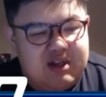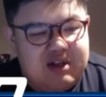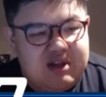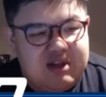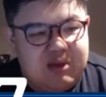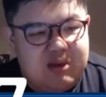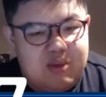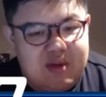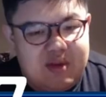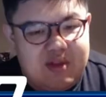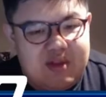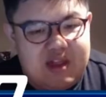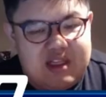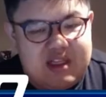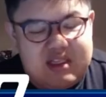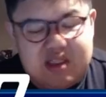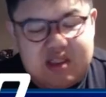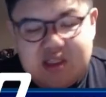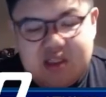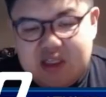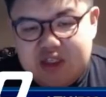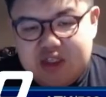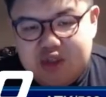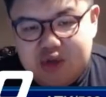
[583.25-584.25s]
the one that
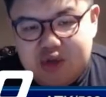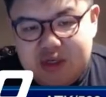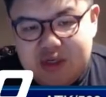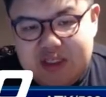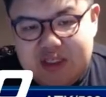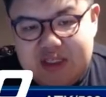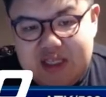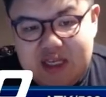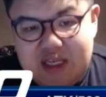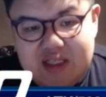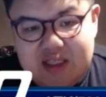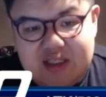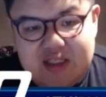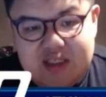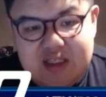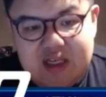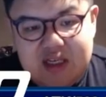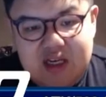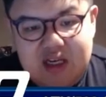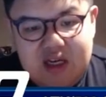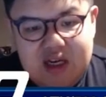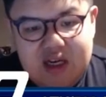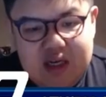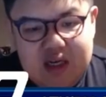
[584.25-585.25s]
destroys sets.
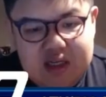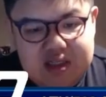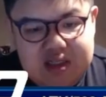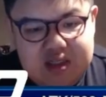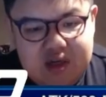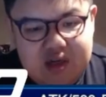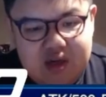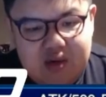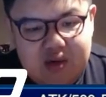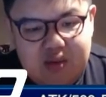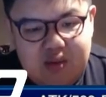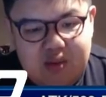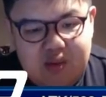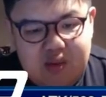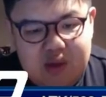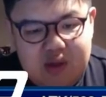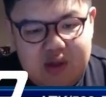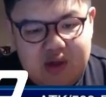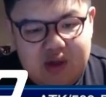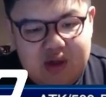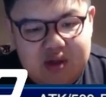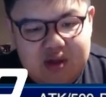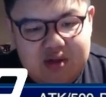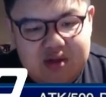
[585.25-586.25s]
So we're
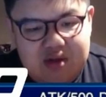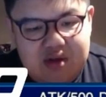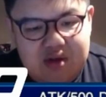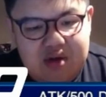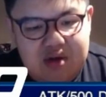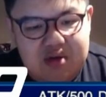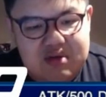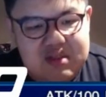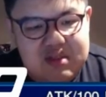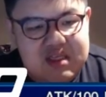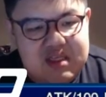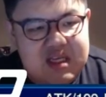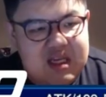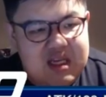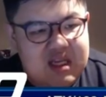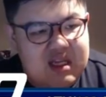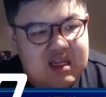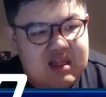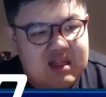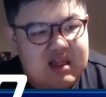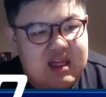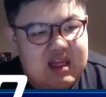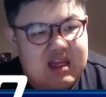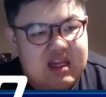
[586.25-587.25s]
not too
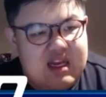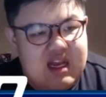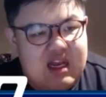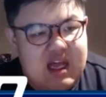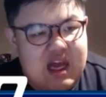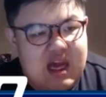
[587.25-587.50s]
scared that